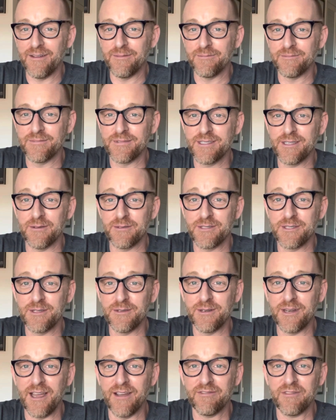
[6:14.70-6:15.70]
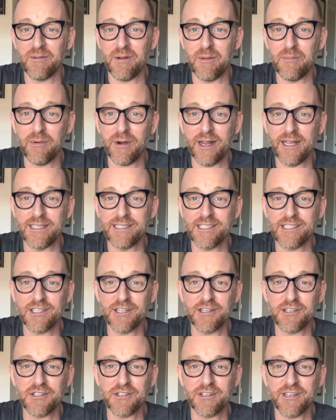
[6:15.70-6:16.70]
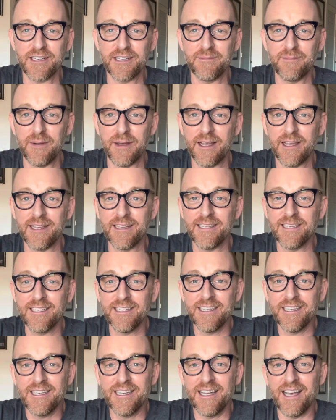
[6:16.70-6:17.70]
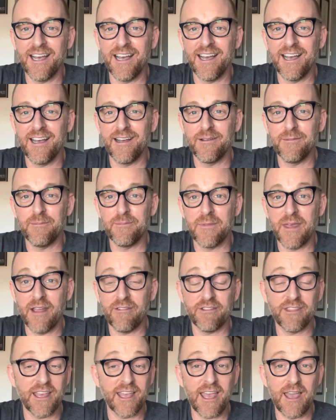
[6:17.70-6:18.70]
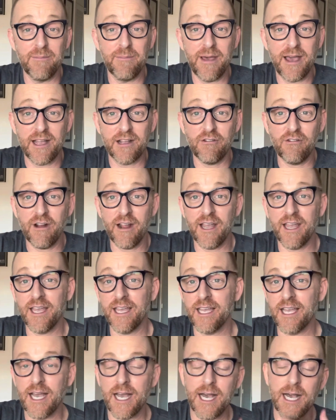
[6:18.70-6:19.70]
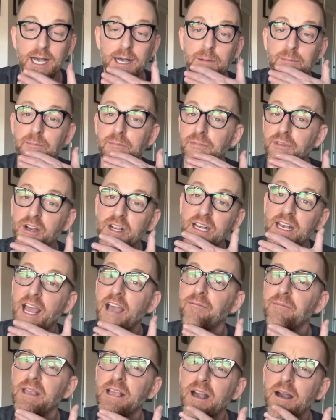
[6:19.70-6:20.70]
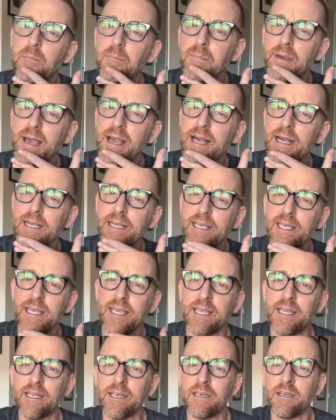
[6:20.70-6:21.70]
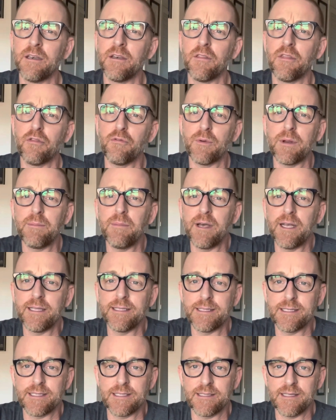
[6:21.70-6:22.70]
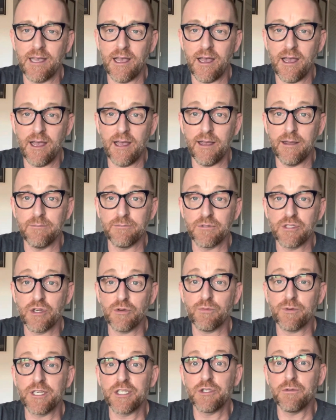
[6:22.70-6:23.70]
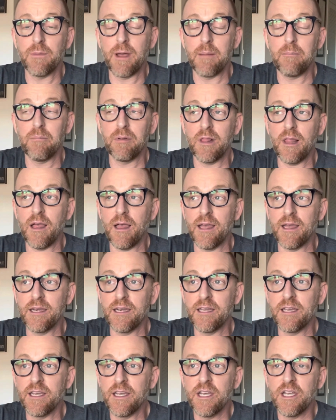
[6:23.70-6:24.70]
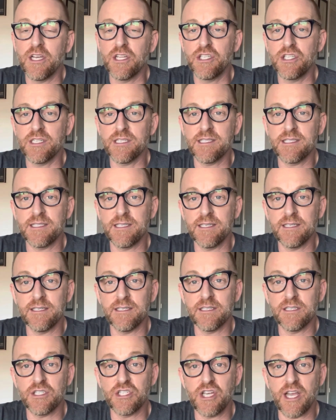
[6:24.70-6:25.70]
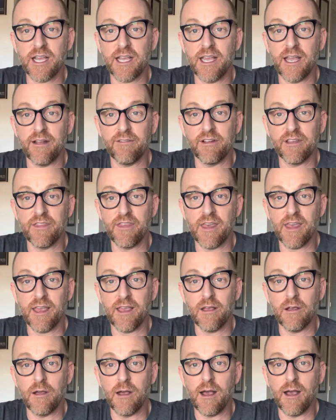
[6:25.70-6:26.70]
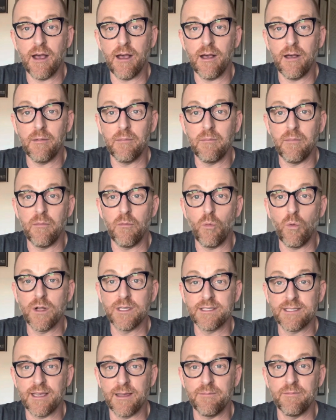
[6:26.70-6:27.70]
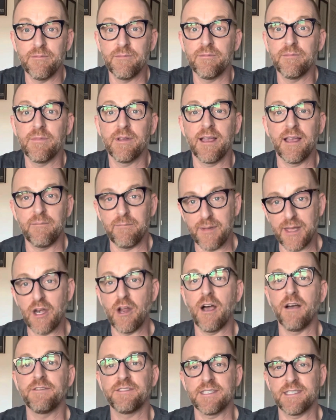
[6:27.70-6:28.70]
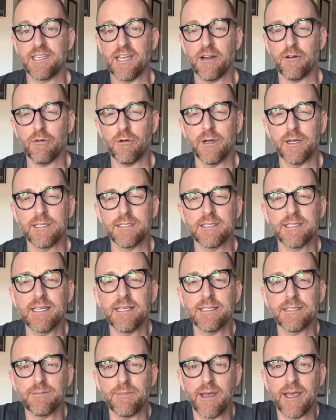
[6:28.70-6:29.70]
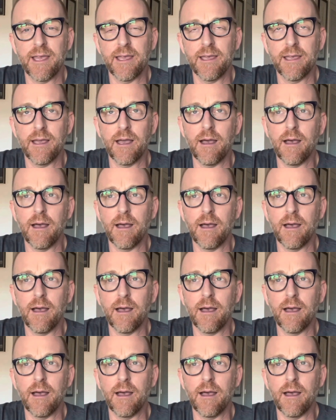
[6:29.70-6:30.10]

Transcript: so soon after my brain surgery, but everything came back great. They're going to have me come back in 3 months to redo my blood, just to check everything once I'm been off steroids, because my